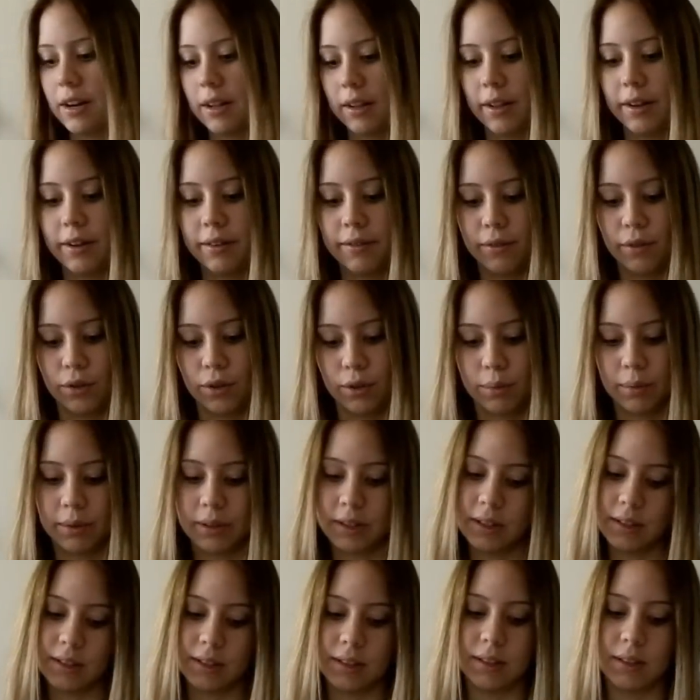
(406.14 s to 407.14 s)
a lot of floral
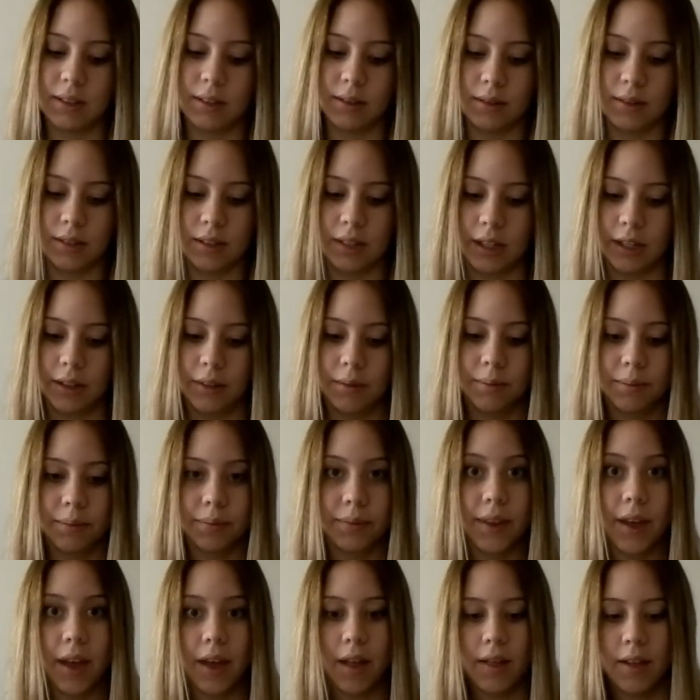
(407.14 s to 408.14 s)
prints, so
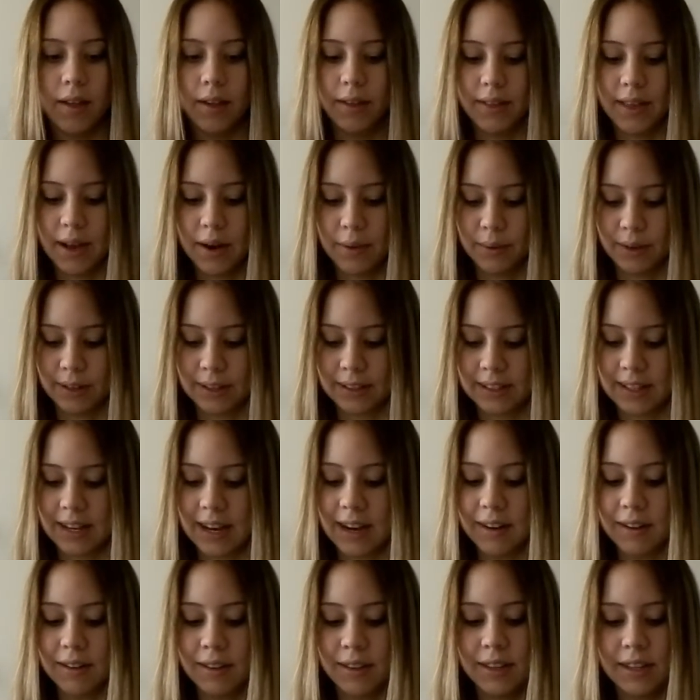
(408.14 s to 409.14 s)
that works
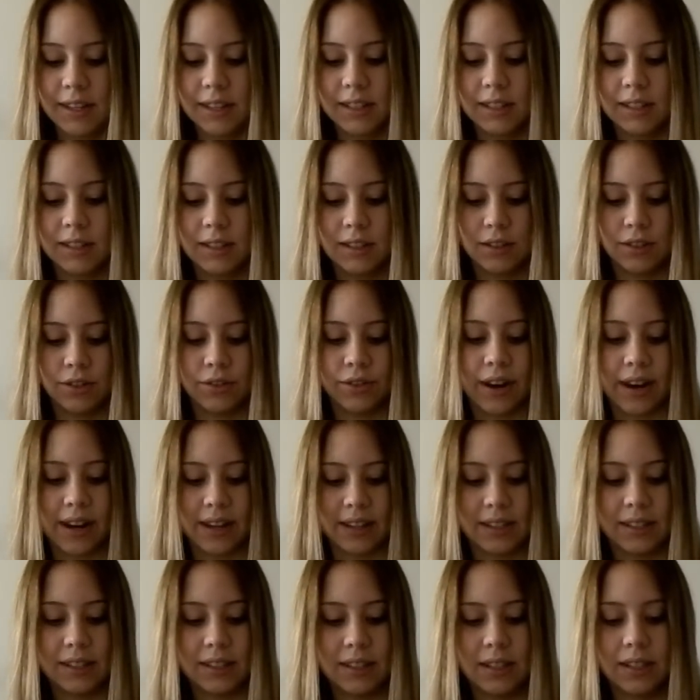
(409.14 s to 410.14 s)
out. This is a
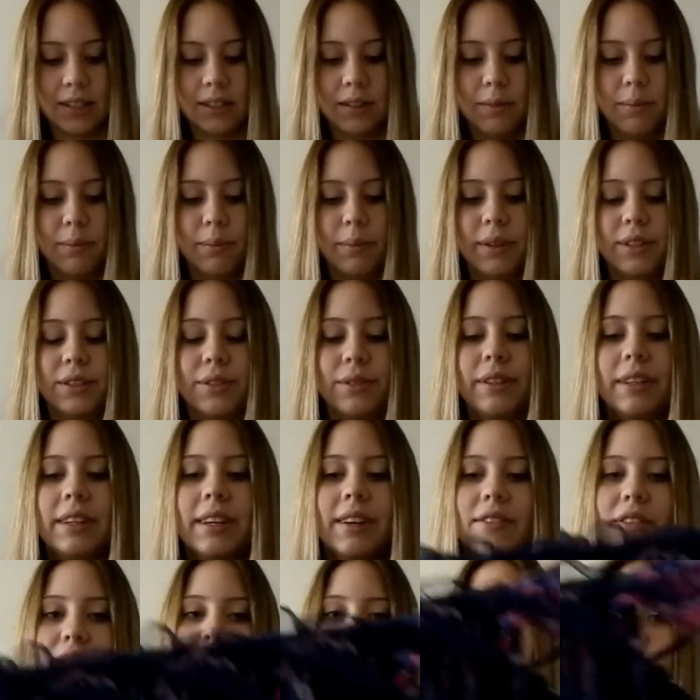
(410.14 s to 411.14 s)
dress, but it's really
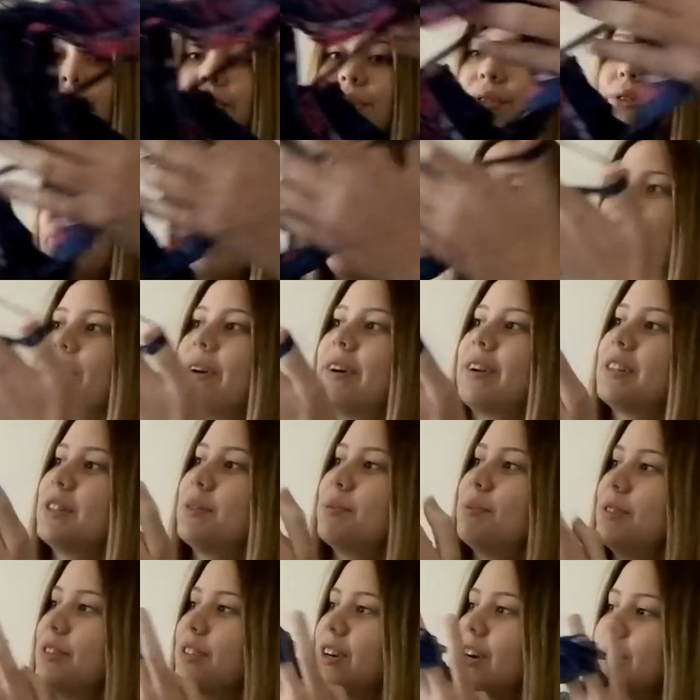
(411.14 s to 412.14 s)
comfortable, so I wear it as
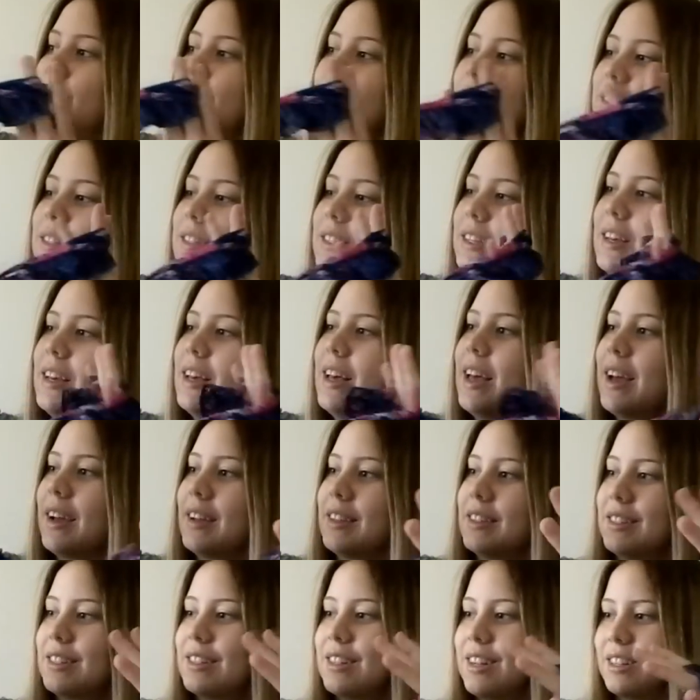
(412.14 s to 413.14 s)
pajamas
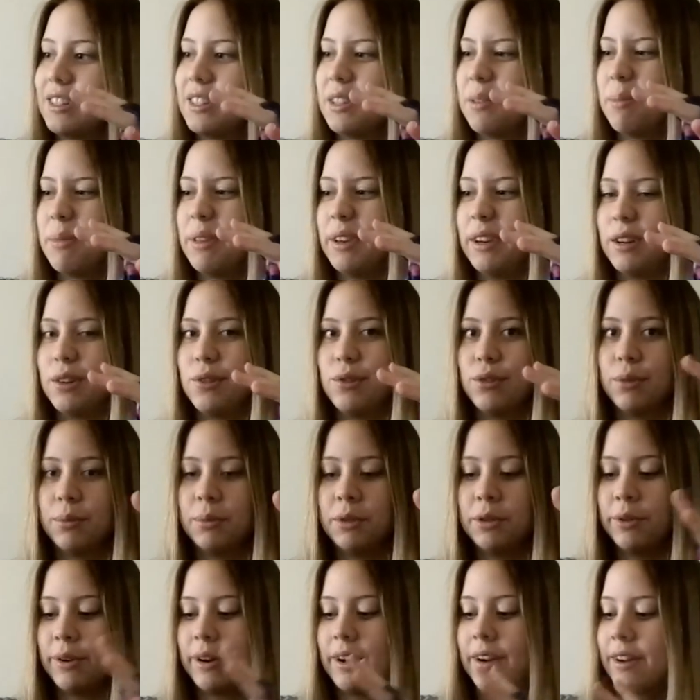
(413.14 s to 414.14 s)
because it's not something I'd
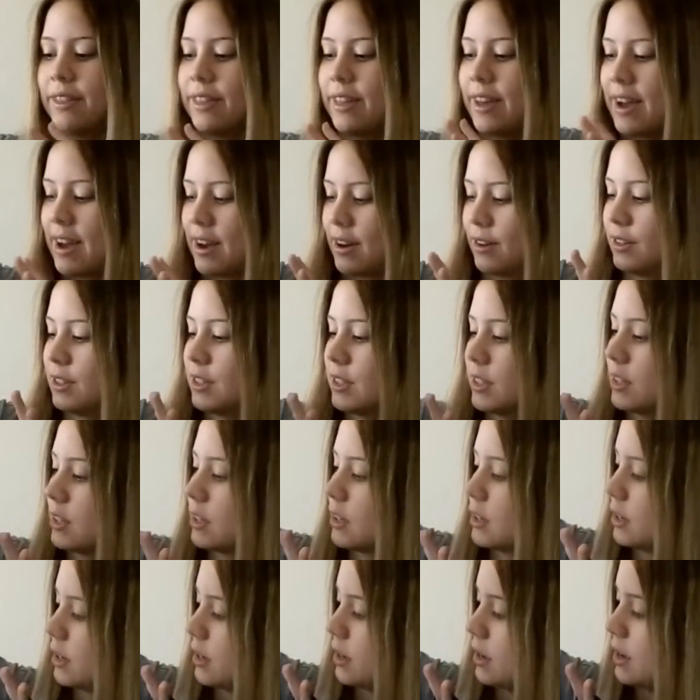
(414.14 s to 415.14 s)
normally wear out of the house.
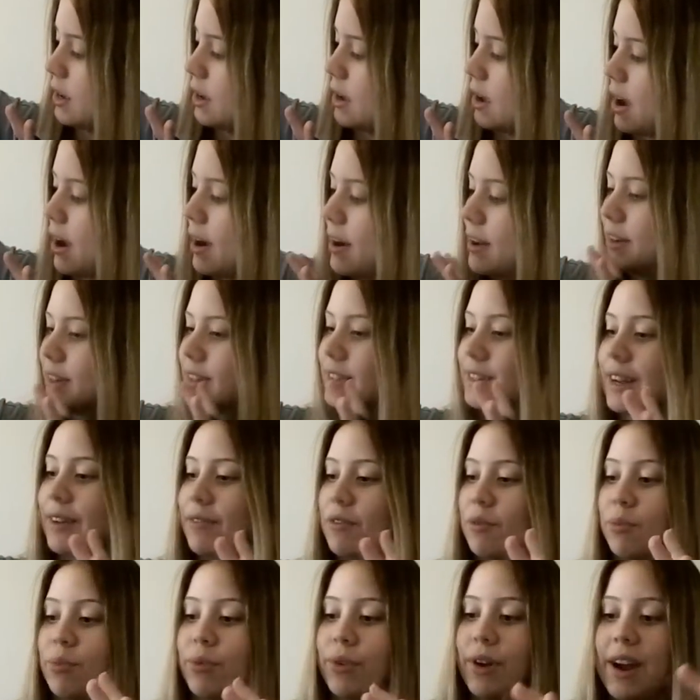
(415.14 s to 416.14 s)
And it doesn't have
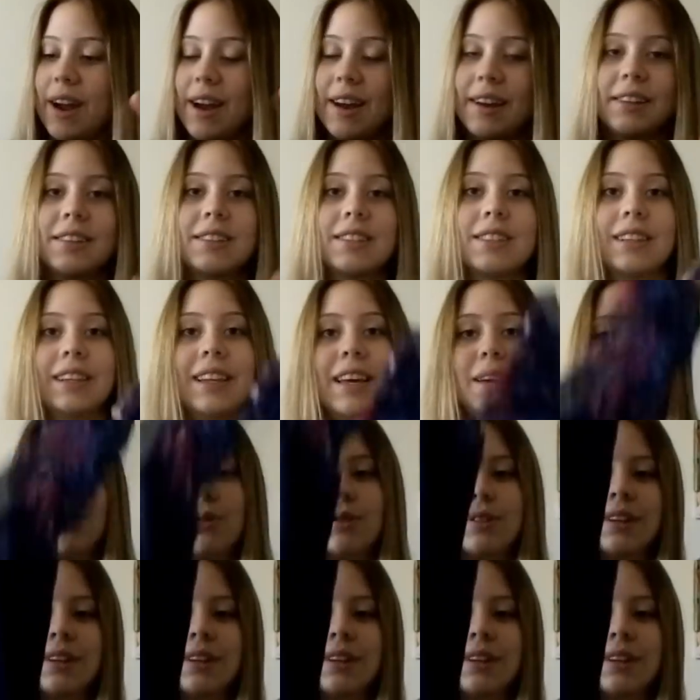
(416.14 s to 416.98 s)
a brand because the label's